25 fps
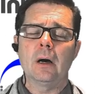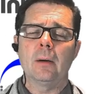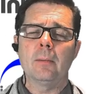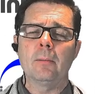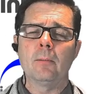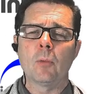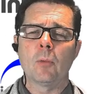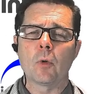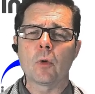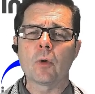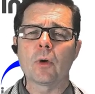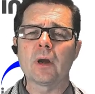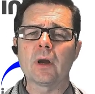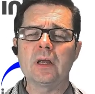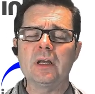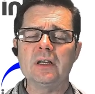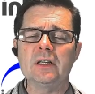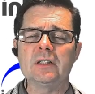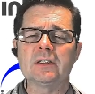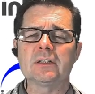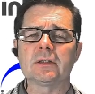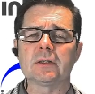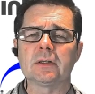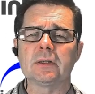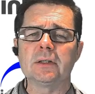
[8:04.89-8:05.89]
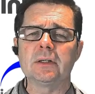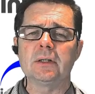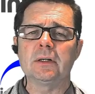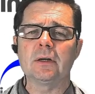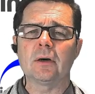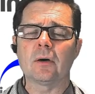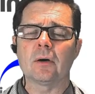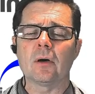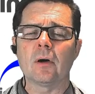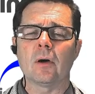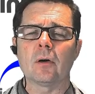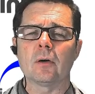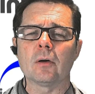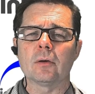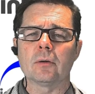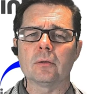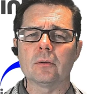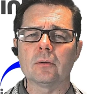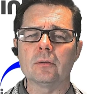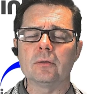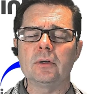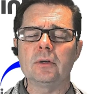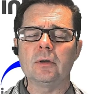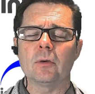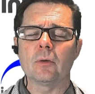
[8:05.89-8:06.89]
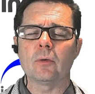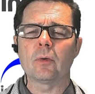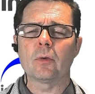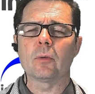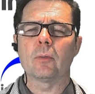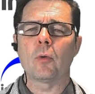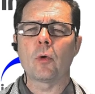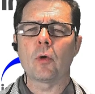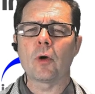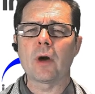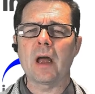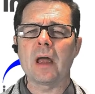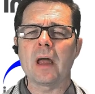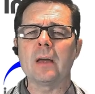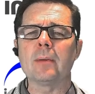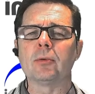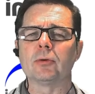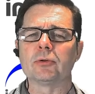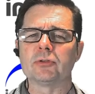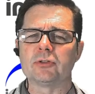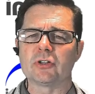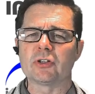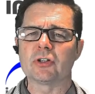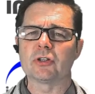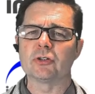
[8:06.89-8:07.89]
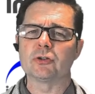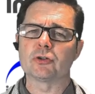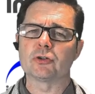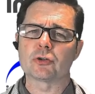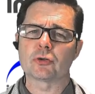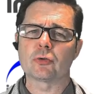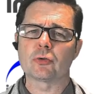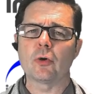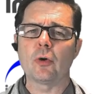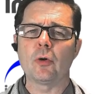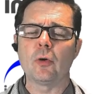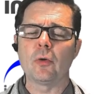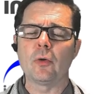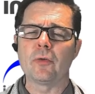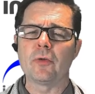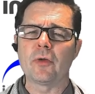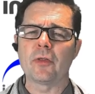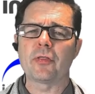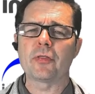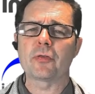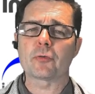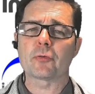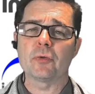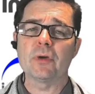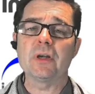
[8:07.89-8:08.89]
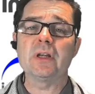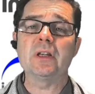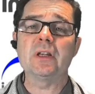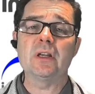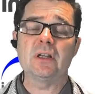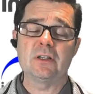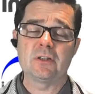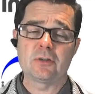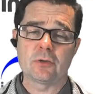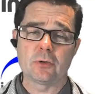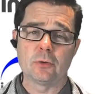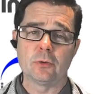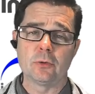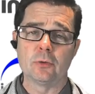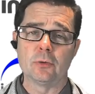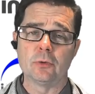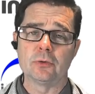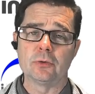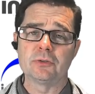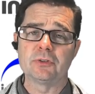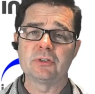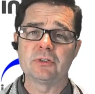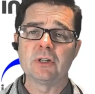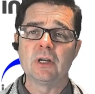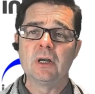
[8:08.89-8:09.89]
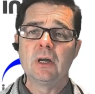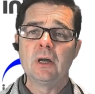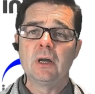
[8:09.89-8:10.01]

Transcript: more easily, or we're more able to control the 3D tools